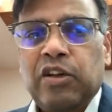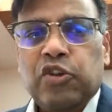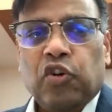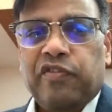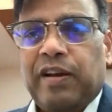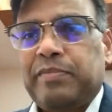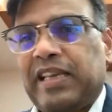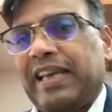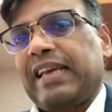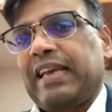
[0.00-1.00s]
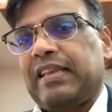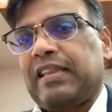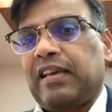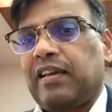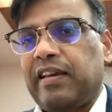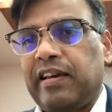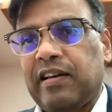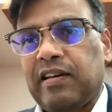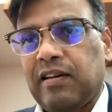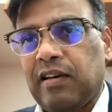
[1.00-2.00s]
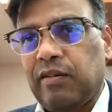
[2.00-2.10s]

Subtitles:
So if I'm saying anything here